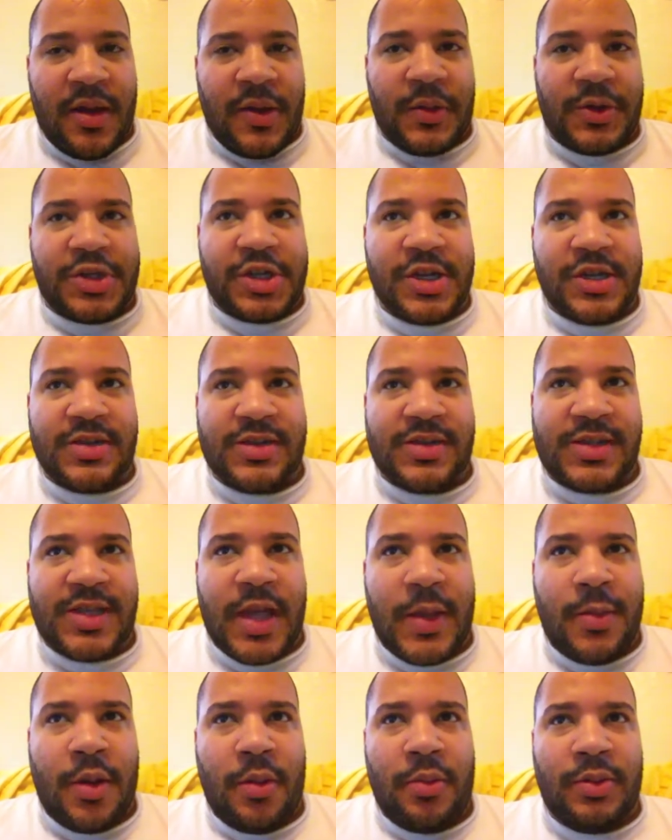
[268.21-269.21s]
which is
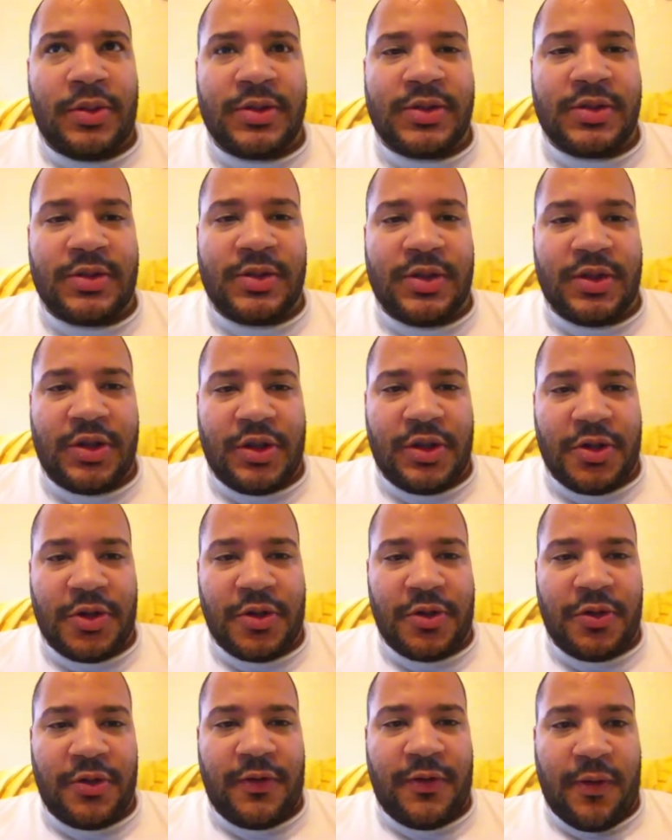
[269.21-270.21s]
T-Mobile's
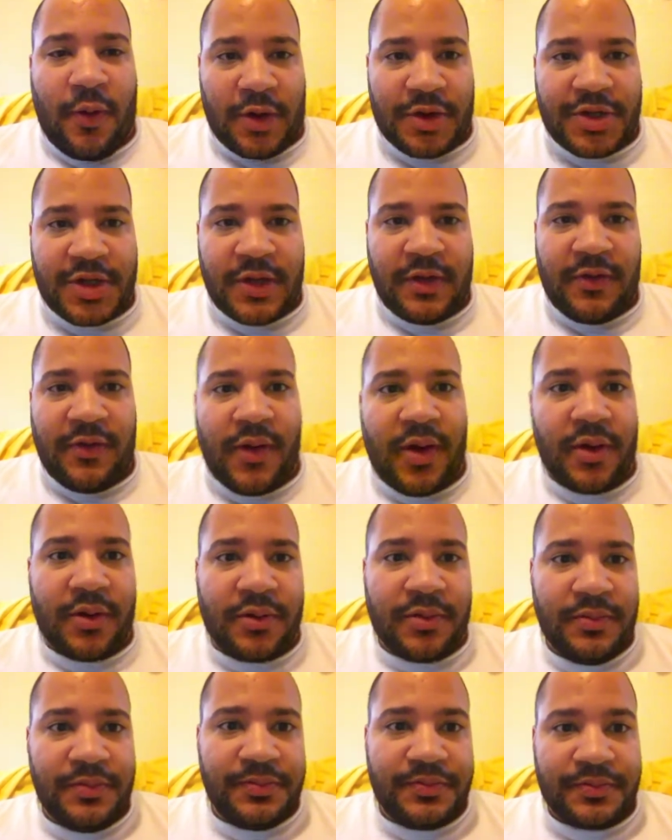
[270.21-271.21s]
new 4G
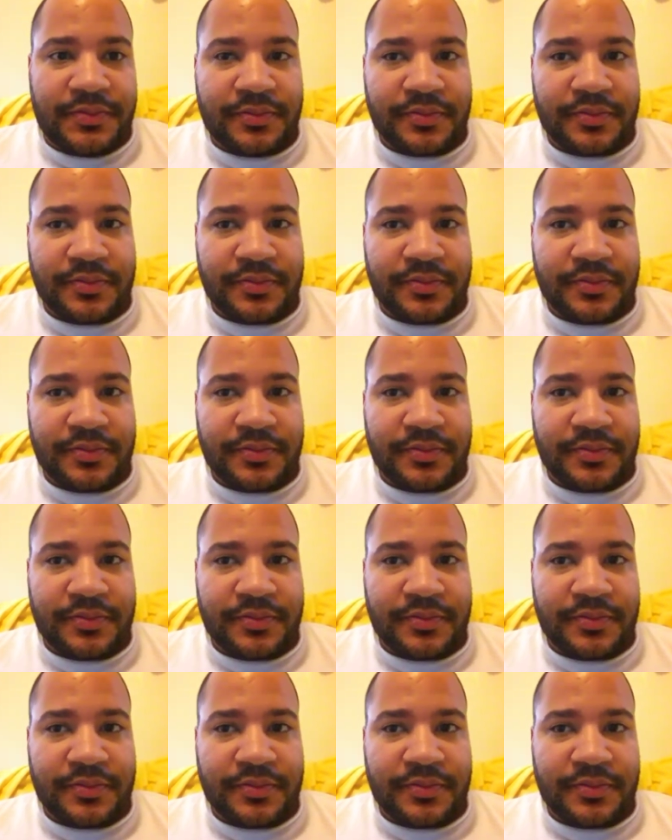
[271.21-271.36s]
phone,